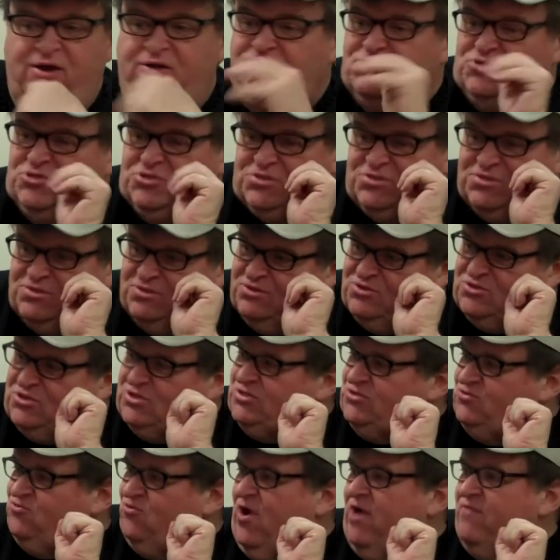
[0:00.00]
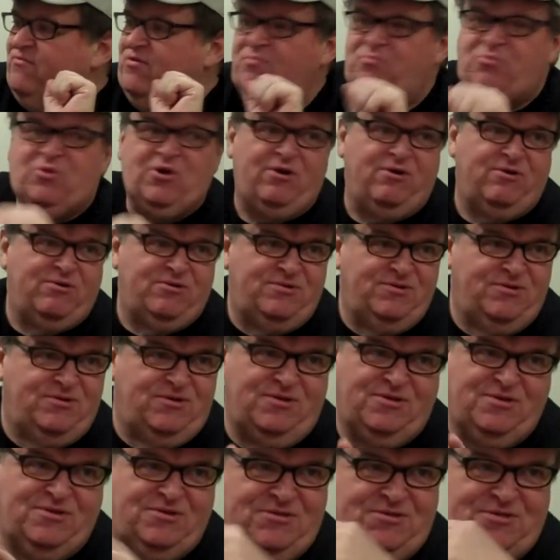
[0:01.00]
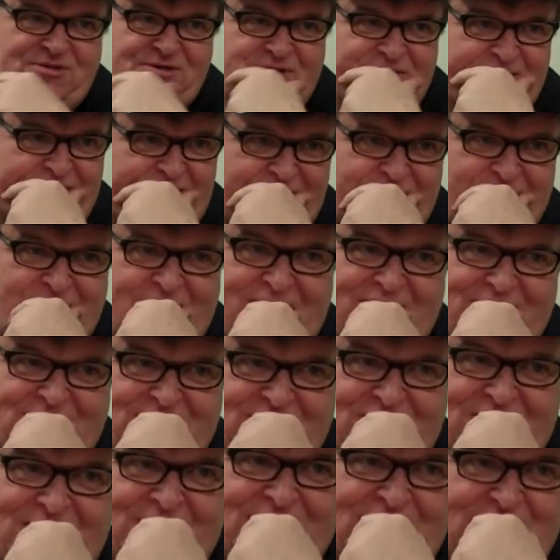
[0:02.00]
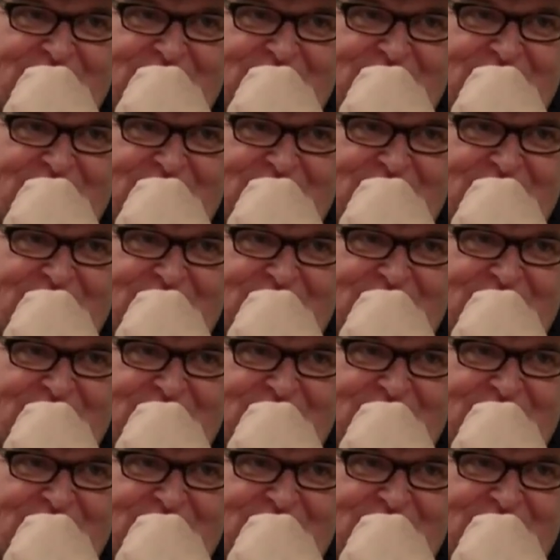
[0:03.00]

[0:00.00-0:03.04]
just drive up there on Grand